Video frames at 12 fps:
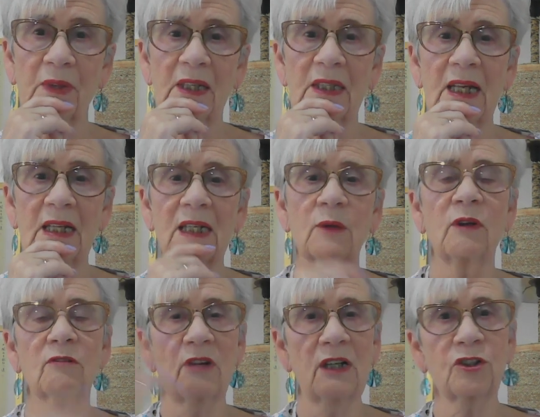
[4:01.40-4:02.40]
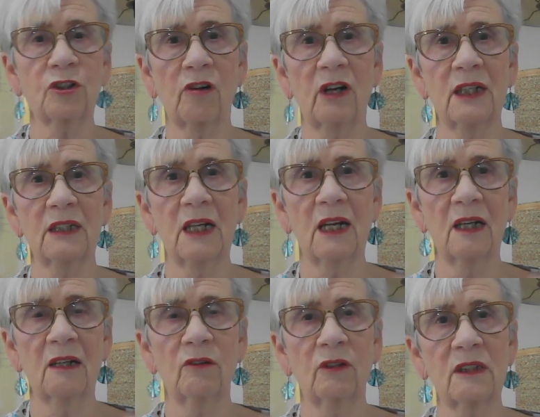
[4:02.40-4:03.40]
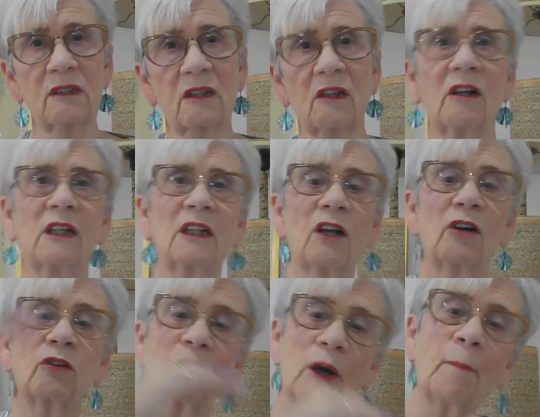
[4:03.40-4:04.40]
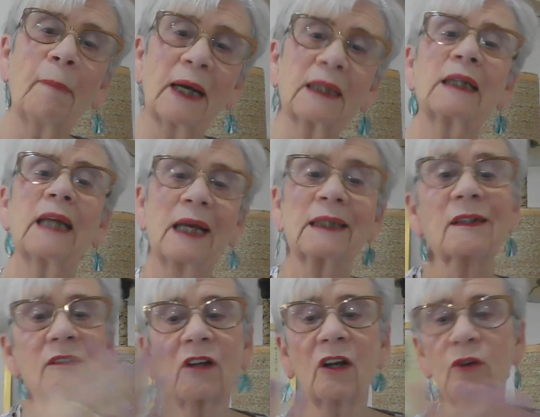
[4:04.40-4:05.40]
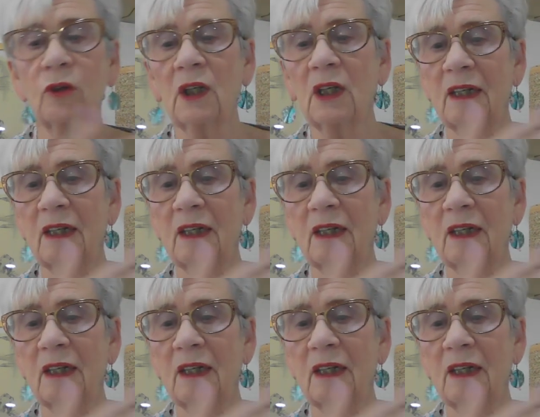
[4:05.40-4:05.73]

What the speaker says: And then it went retrograde. Now it's going back again. So